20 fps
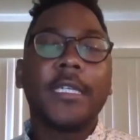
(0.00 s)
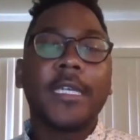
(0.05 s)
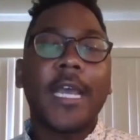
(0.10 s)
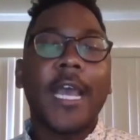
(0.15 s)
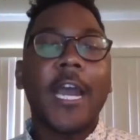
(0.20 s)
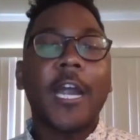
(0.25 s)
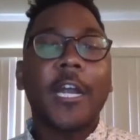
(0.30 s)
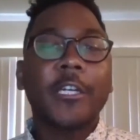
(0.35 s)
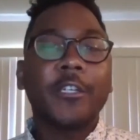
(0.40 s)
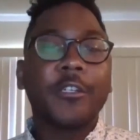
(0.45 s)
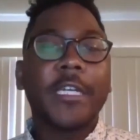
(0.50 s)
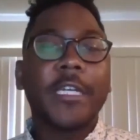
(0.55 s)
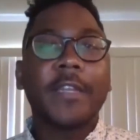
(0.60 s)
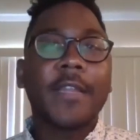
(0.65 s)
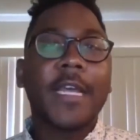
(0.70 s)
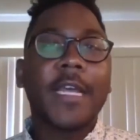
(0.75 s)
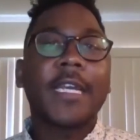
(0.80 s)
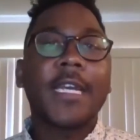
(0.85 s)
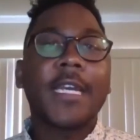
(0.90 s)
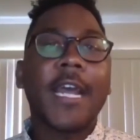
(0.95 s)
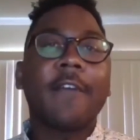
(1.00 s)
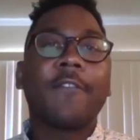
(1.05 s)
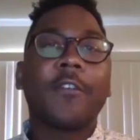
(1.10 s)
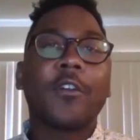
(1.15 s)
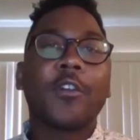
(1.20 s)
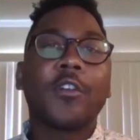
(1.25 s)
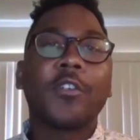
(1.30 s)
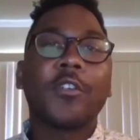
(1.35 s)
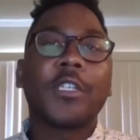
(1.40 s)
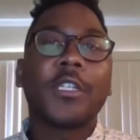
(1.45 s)
How are you getting that
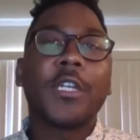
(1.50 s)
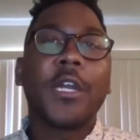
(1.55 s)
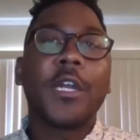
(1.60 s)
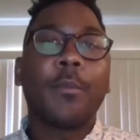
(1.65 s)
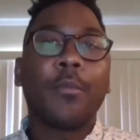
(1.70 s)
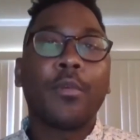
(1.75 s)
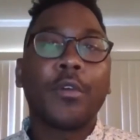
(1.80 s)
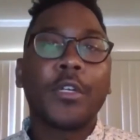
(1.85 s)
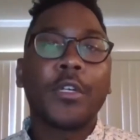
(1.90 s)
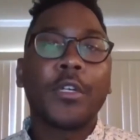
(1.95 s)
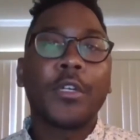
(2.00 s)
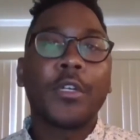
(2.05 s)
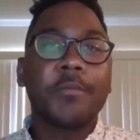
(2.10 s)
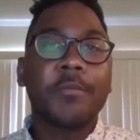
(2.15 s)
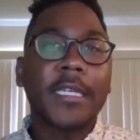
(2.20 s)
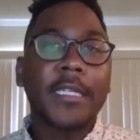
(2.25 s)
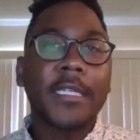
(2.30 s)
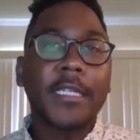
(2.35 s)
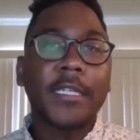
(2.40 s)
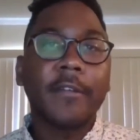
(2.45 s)
diverse perspective?